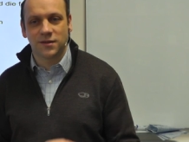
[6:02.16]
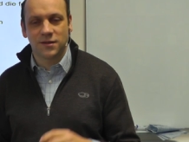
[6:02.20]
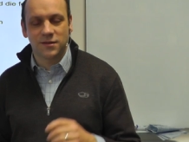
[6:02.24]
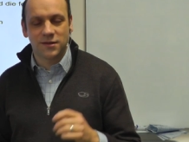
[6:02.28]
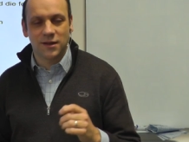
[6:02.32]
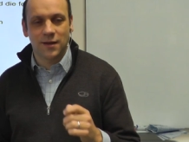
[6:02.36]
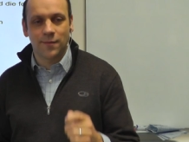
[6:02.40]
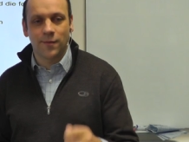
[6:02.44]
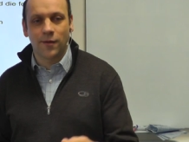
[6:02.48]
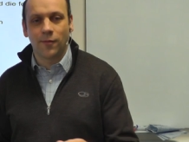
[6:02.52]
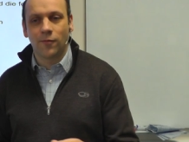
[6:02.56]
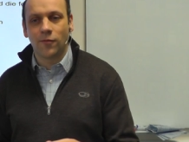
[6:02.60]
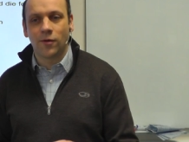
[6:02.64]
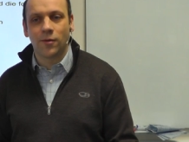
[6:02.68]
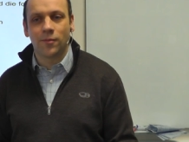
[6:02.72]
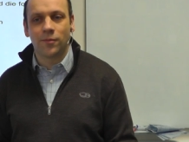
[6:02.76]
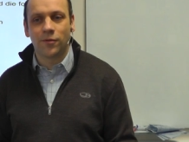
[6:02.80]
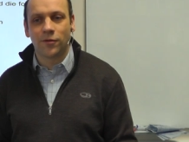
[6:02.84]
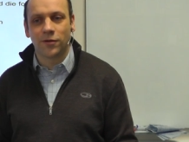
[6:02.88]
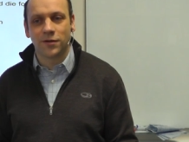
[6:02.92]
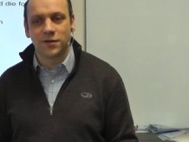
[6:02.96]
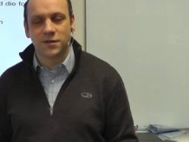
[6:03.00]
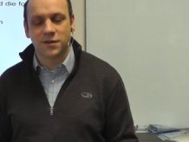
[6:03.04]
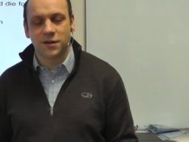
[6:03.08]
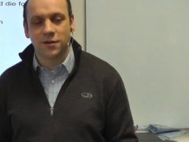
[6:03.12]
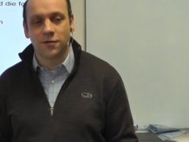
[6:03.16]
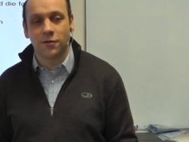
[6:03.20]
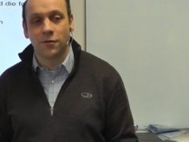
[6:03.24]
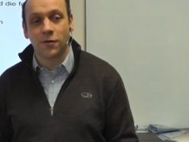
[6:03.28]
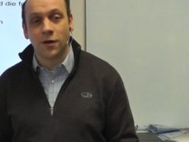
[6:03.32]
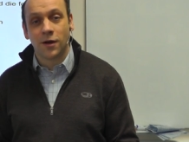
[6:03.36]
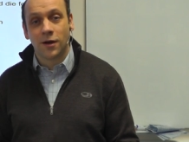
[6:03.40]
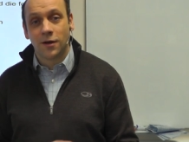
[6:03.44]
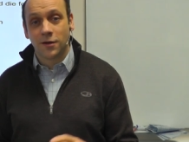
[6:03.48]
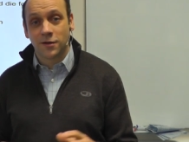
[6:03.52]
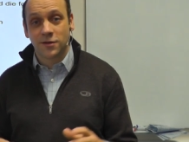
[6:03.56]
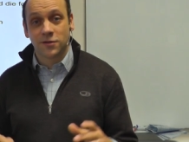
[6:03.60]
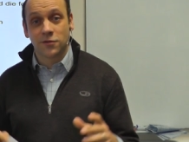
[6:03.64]
It's segment 1.2.
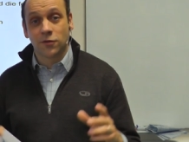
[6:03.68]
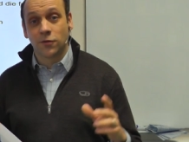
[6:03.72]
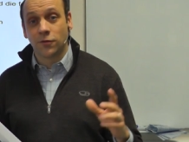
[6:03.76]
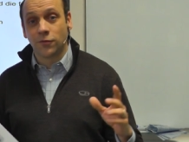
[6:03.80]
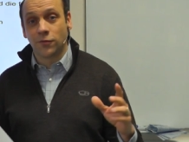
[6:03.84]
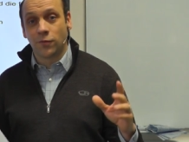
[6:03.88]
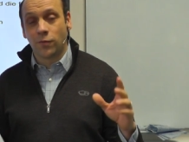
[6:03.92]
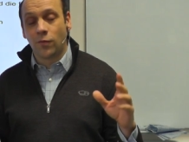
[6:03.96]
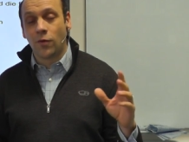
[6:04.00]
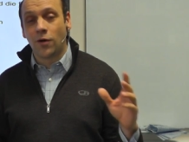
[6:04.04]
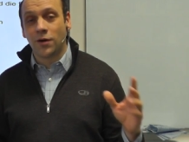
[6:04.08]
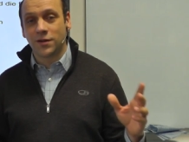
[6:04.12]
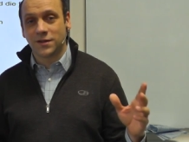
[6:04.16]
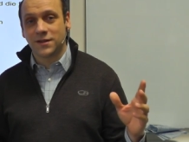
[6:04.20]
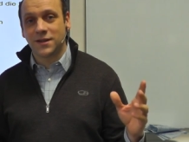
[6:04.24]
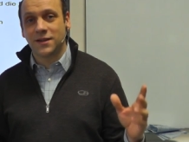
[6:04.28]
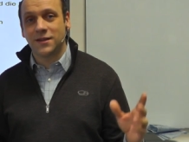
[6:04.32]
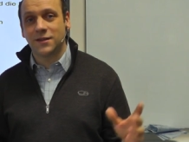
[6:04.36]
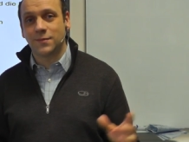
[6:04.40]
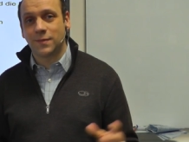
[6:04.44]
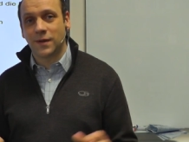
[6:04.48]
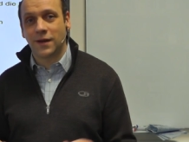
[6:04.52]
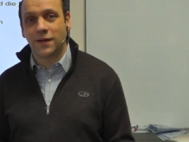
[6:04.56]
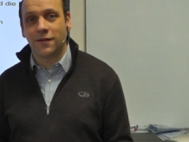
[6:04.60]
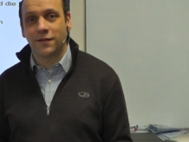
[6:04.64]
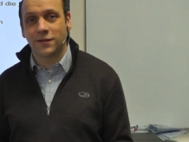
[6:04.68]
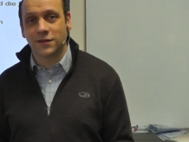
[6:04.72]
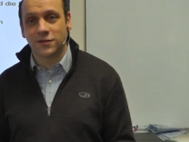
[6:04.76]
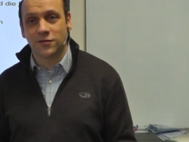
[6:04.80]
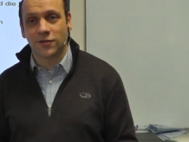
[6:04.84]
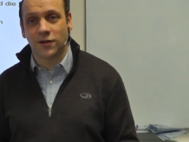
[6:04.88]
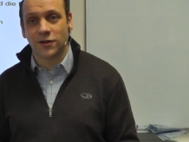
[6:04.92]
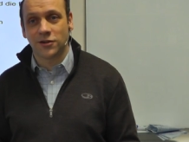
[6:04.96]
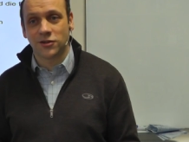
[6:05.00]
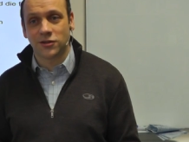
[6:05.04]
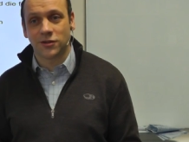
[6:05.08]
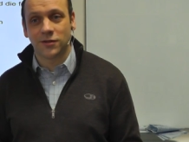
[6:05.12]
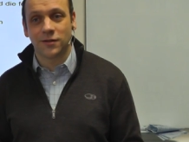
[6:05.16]
It's called What is Peer
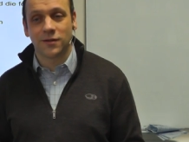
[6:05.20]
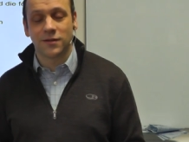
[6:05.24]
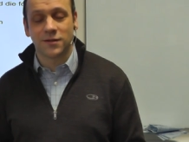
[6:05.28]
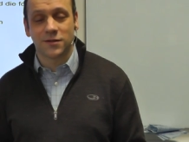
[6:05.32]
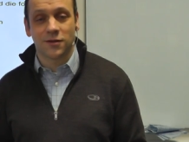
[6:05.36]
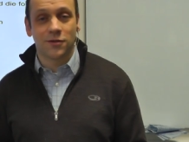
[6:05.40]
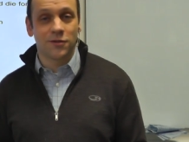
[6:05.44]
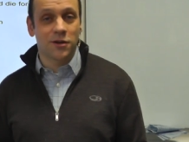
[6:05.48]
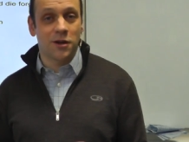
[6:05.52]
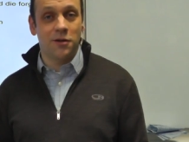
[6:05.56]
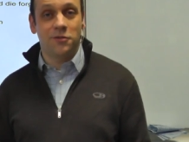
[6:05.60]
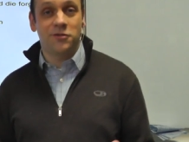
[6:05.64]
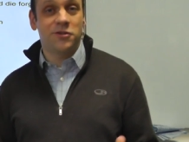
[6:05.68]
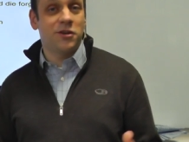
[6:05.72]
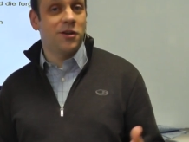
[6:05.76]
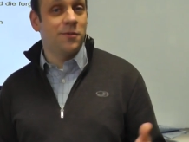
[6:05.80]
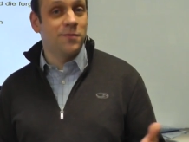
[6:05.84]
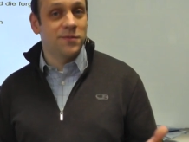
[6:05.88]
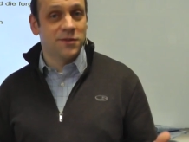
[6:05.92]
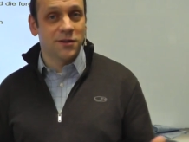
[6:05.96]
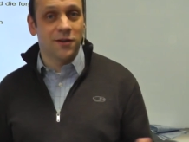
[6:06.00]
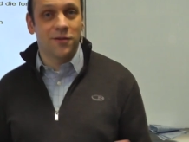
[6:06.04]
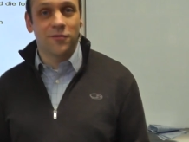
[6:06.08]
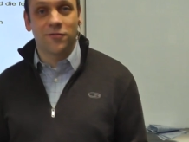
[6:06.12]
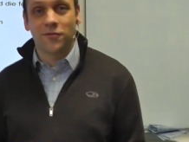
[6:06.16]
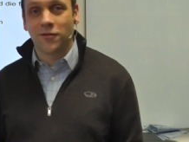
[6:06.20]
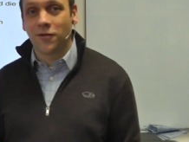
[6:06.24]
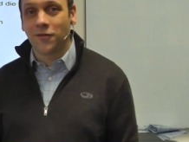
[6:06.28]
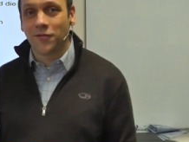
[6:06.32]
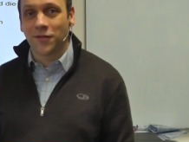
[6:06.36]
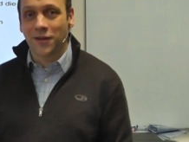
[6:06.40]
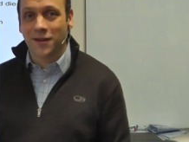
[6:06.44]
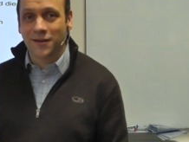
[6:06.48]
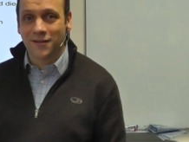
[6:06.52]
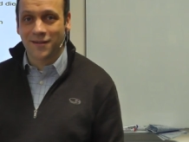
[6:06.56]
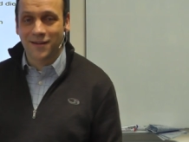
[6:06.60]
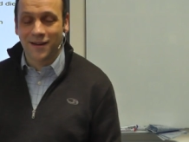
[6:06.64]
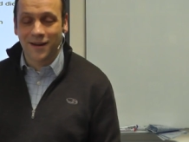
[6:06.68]
Instruction? It's on YouTube. Search for it on
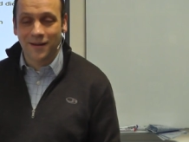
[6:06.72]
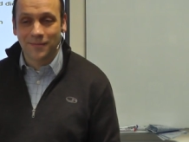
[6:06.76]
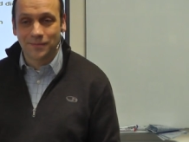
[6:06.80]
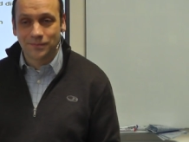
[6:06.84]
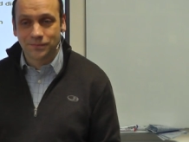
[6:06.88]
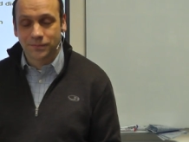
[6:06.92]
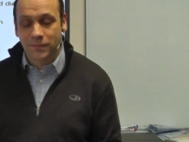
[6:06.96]
the internet.